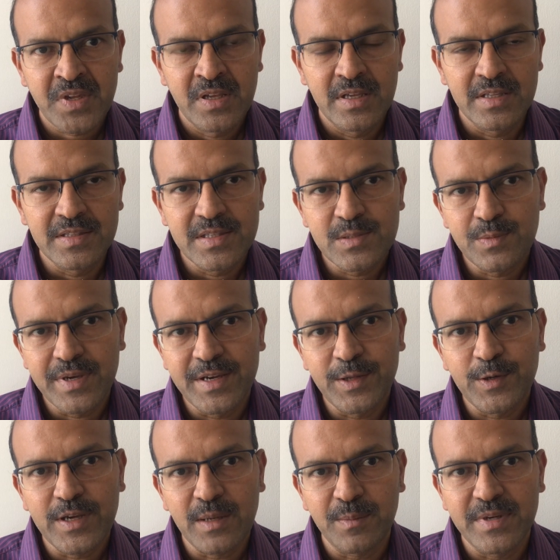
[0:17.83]
In this video,
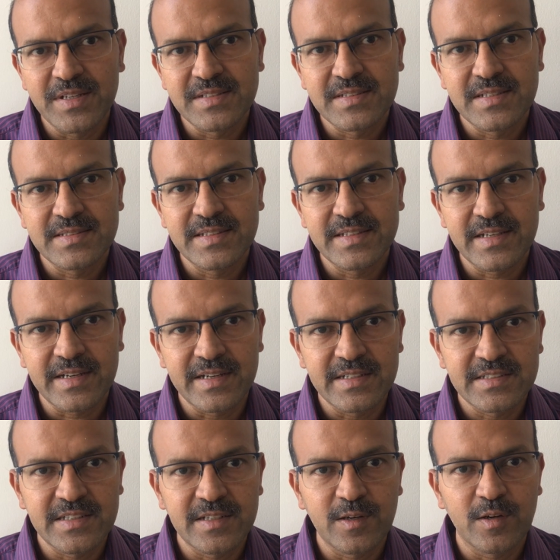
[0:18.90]
I'll be discussing a
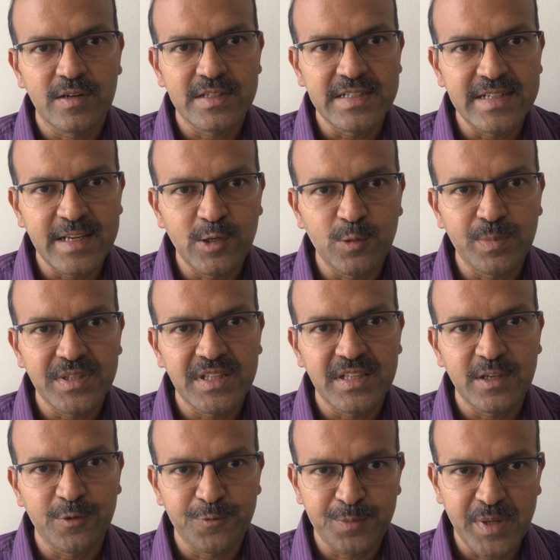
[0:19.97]
condition called retinopathy
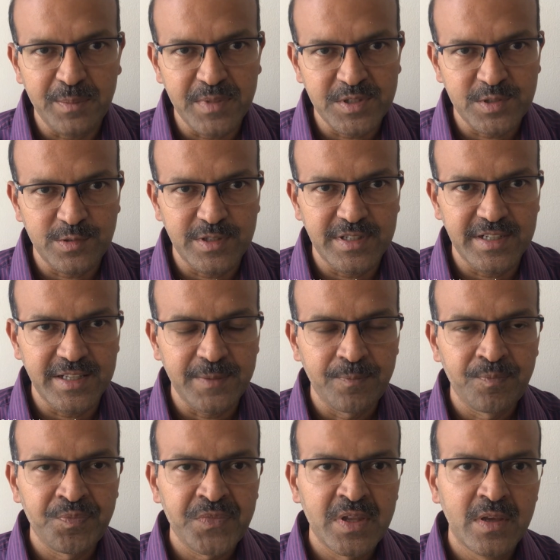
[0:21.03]
of prematurity.
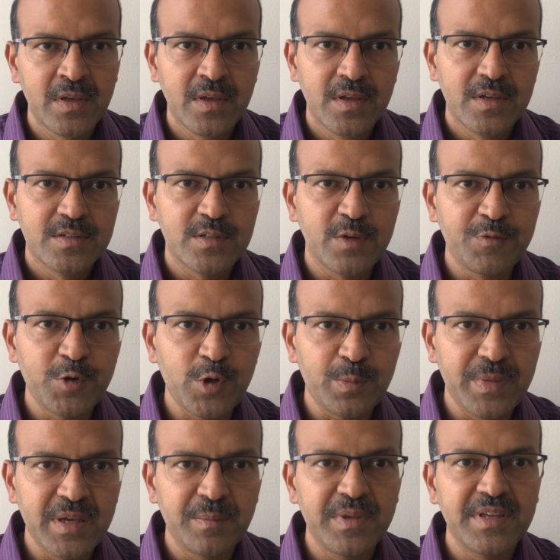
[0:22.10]
So if your
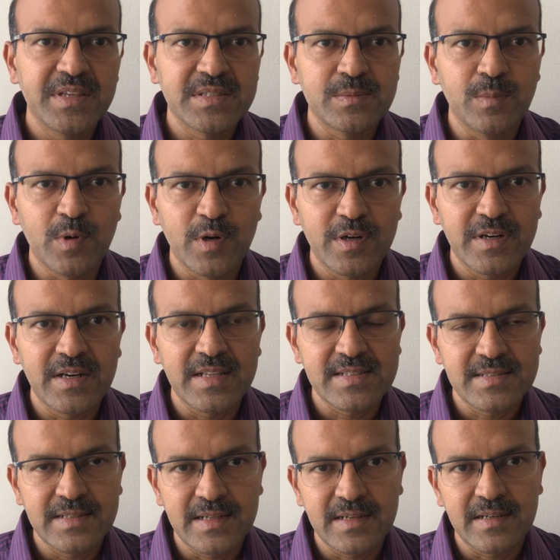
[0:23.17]
baby is born less
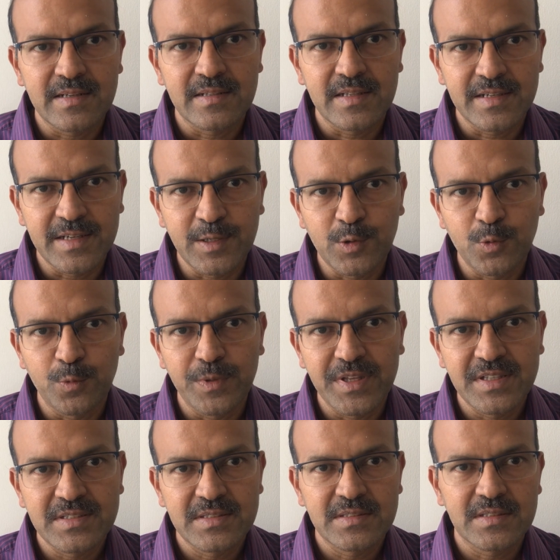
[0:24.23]
than 32
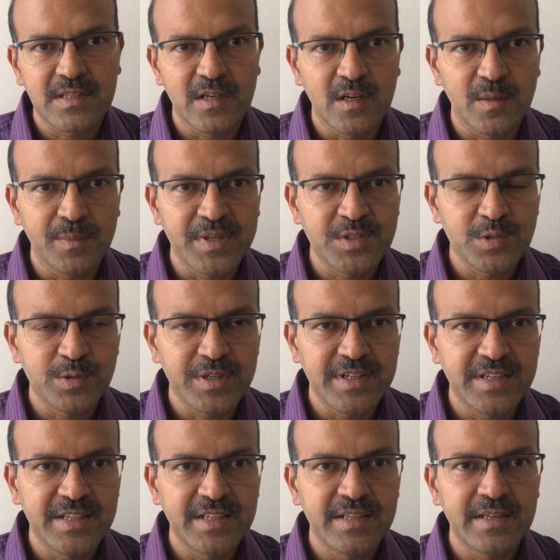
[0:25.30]
weeks
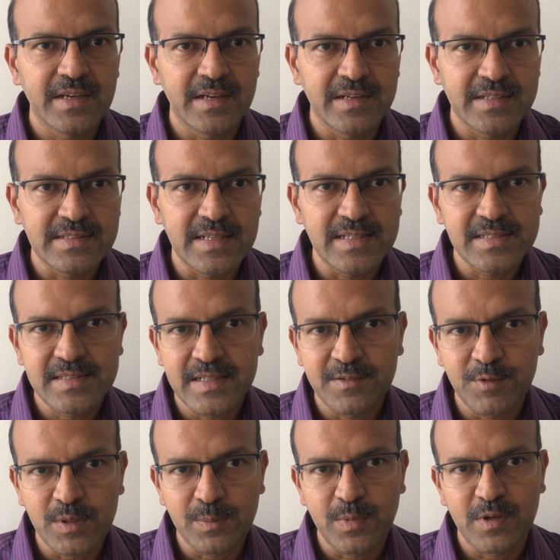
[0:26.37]
maturity and is less than
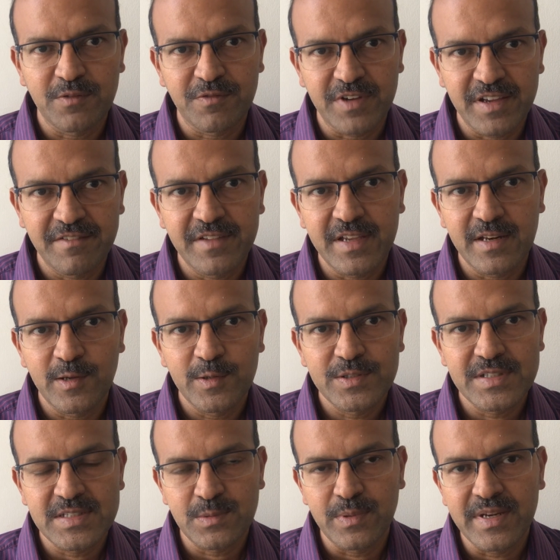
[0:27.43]
1.5 kilos,
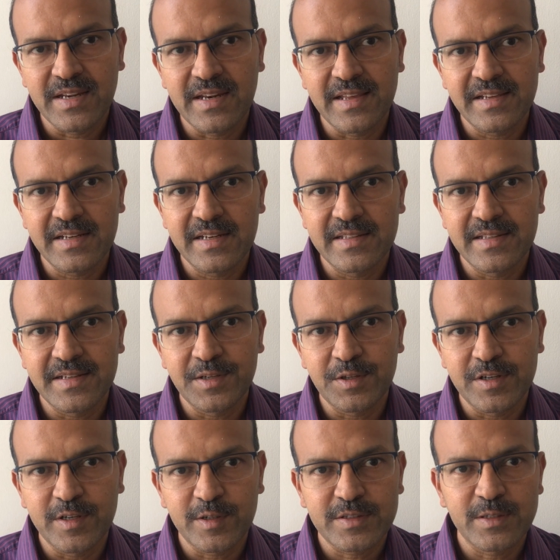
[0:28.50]
it's very likely that your
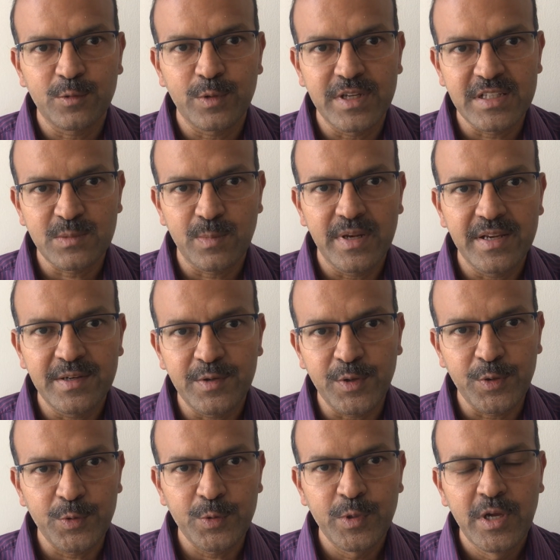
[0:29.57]
doctor would explain to
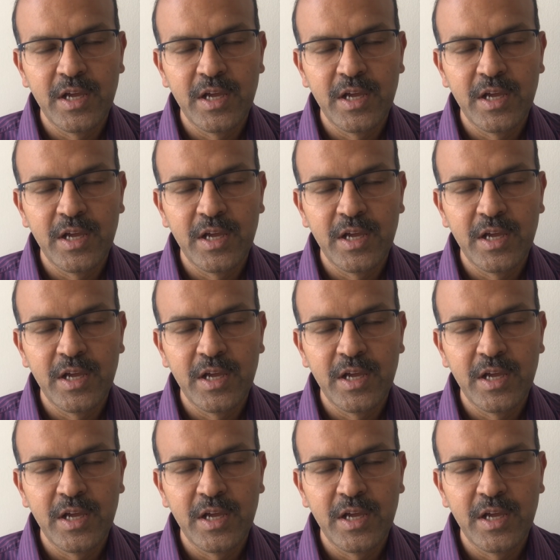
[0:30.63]
you